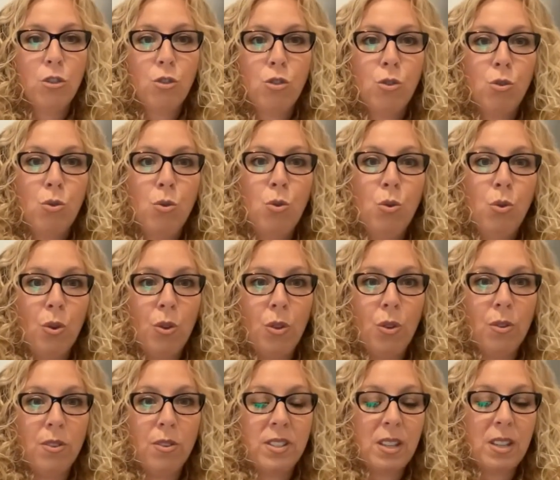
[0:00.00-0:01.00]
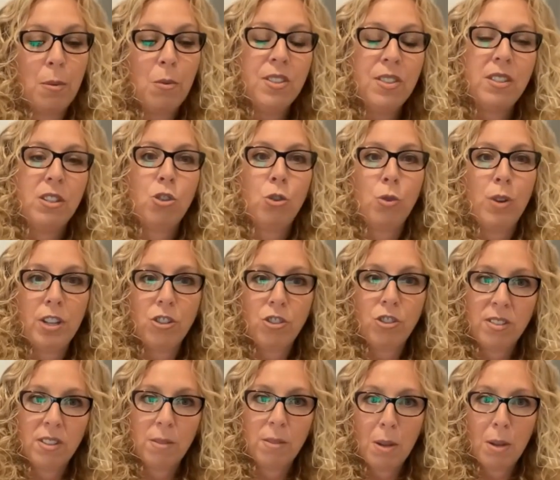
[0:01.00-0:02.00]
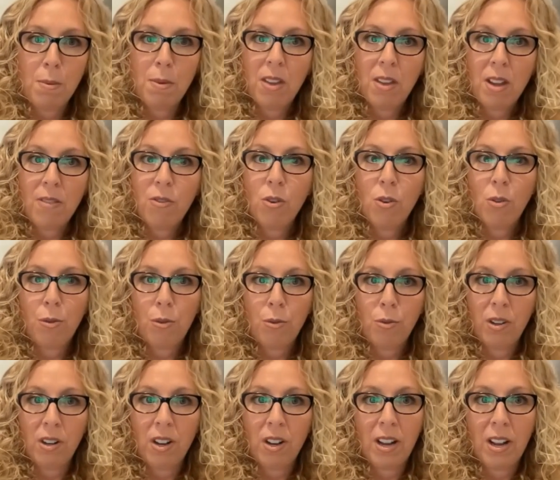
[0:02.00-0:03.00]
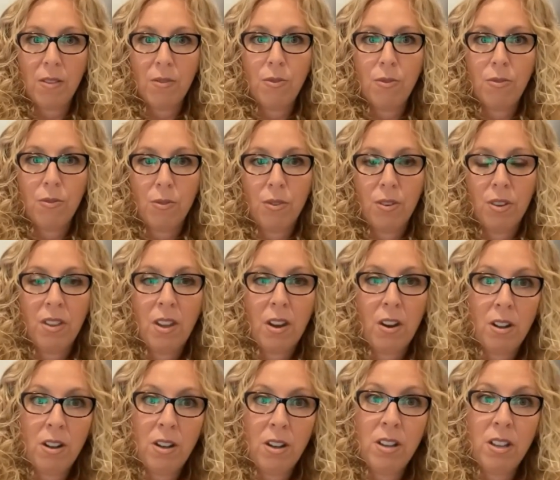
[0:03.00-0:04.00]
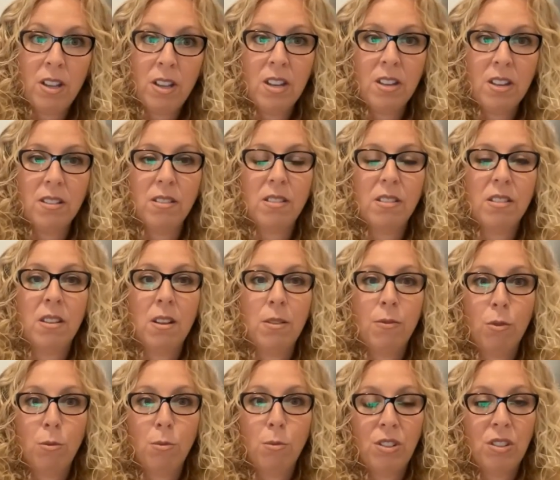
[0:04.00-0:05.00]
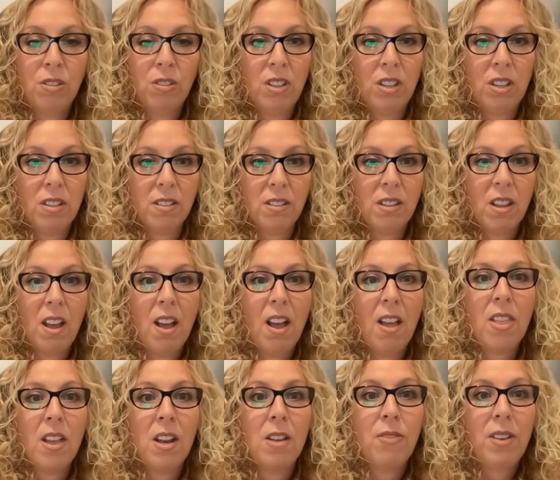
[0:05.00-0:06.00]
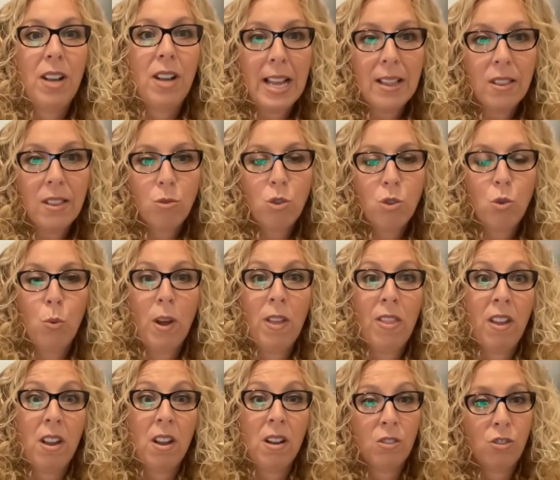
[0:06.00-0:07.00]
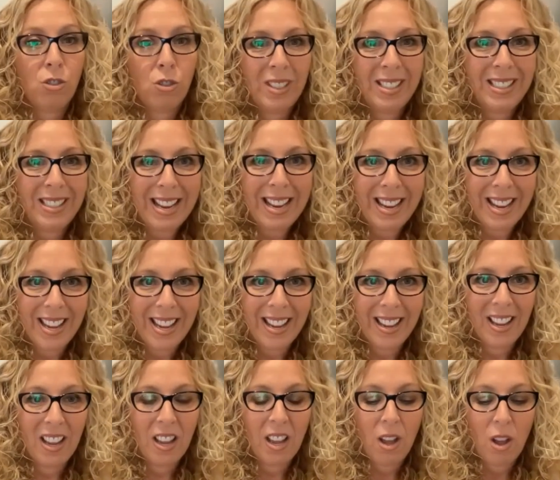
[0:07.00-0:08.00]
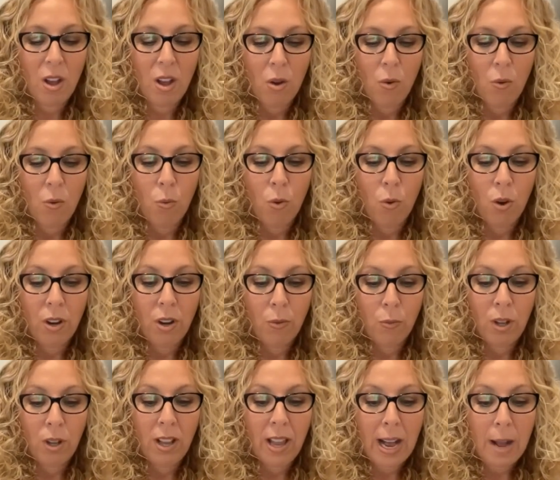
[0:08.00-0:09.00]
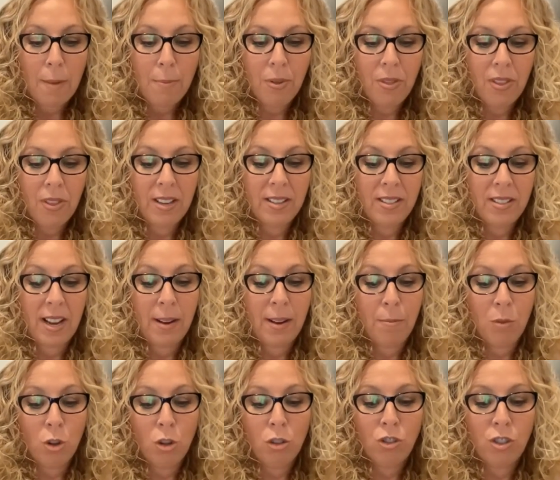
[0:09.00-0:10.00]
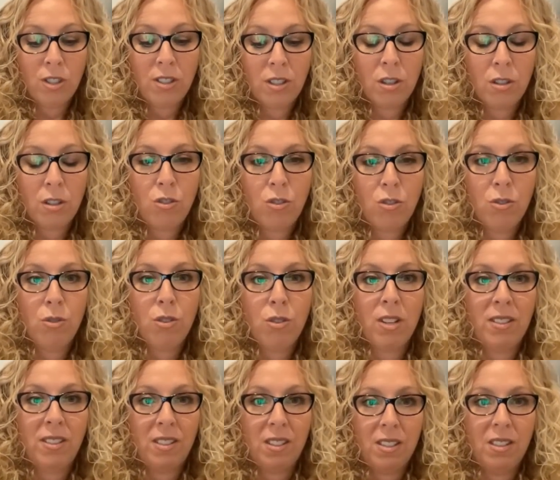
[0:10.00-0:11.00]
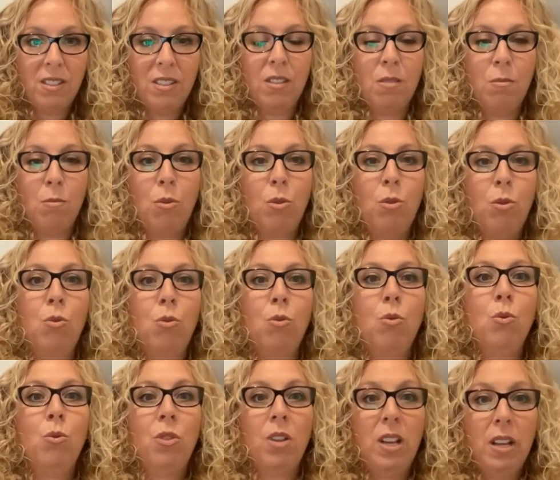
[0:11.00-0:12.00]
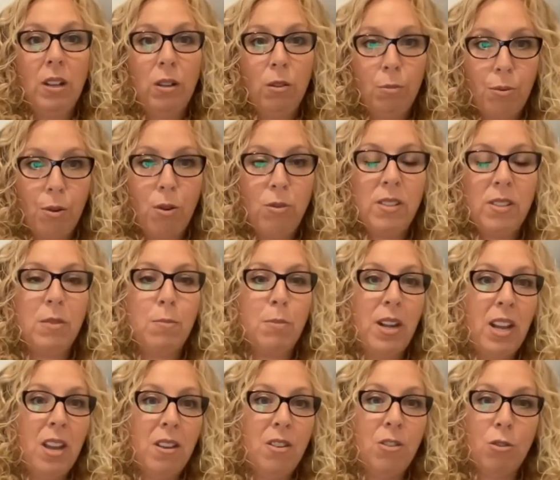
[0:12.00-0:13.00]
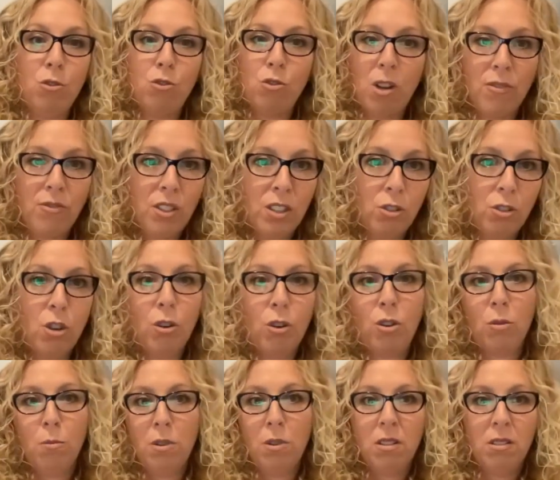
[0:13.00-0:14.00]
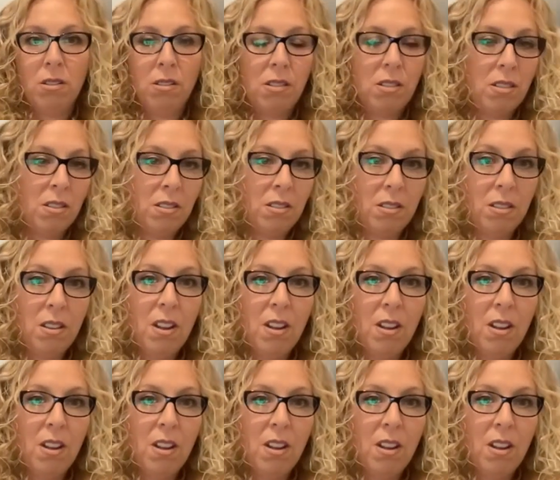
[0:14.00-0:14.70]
to some of the situations that maybe they've gone through in life, in their earlier years, in their formative years, that have led them to where they are today, what will happen then is I'm not just going to assist them through the legal process by, drafting documents and